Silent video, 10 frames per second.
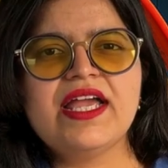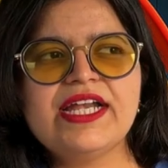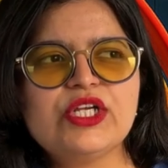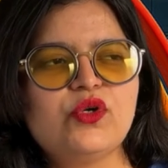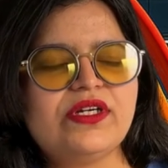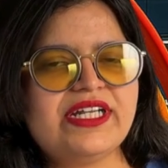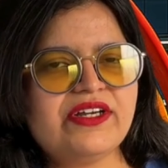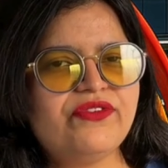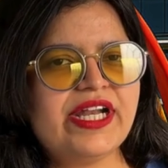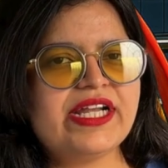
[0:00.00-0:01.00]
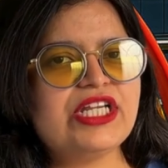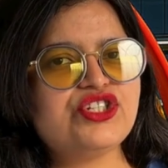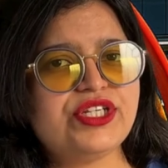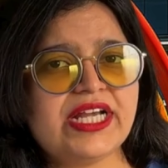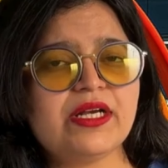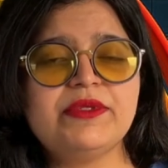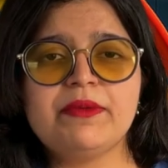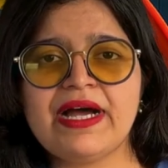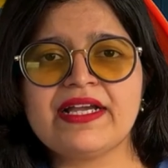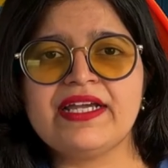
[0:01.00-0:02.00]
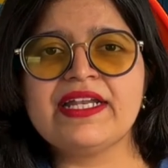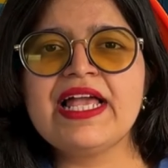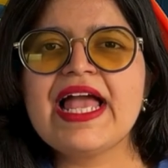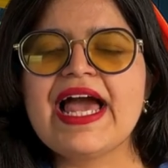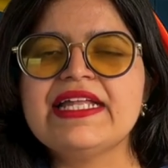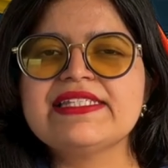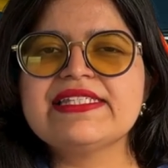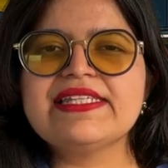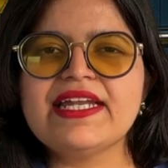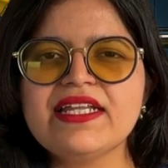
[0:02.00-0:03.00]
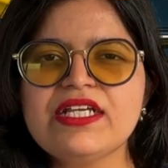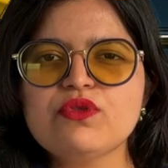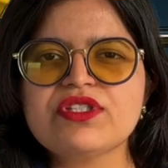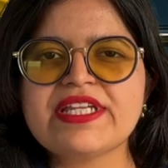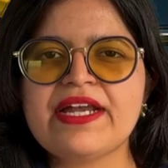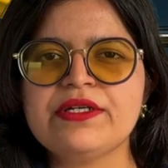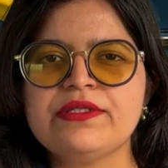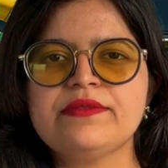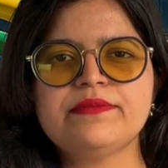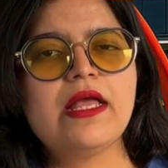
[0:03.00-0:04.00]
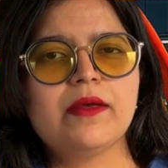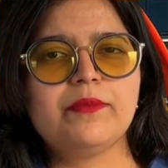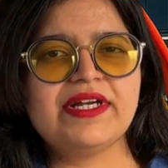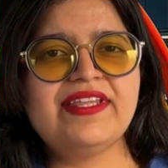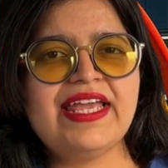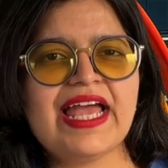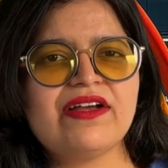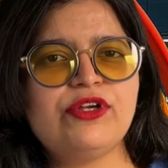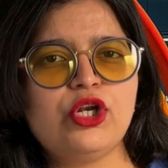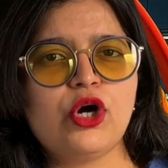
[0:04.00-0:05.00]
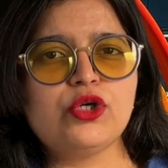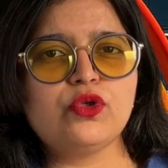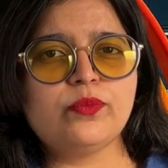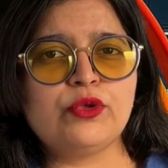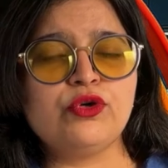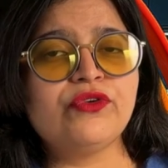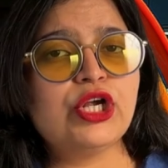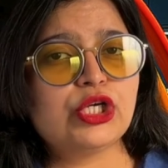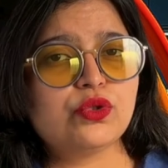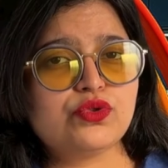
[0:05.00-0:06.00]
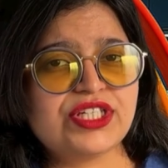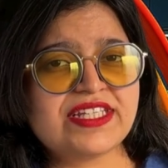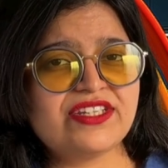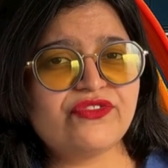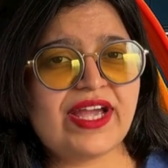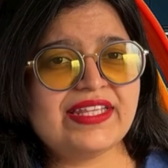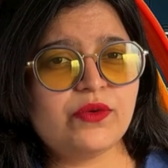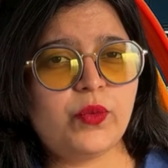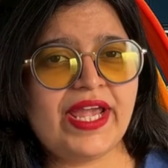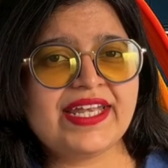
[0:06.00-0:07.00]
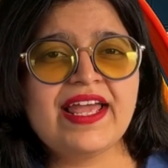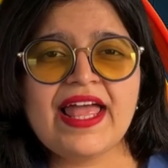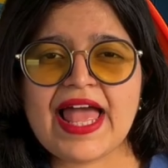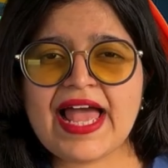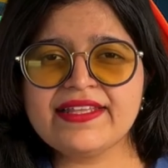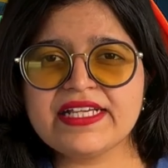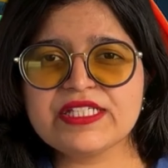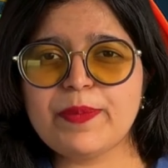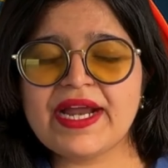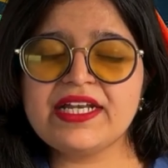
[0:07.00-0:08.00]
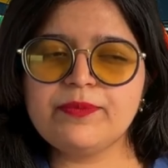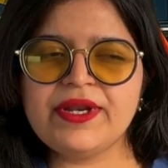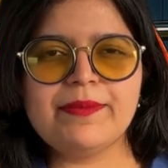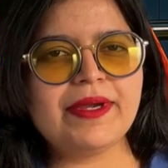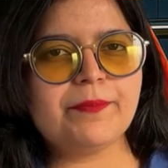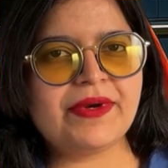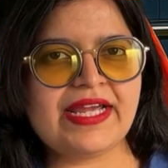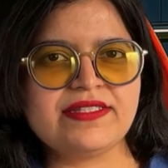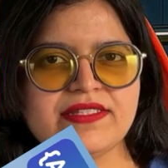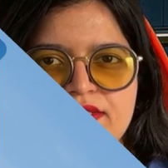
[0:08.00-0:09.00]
it could definitely shake up the market and set a new standard. But they have a lot to prove to justify the weight and the expected premium price.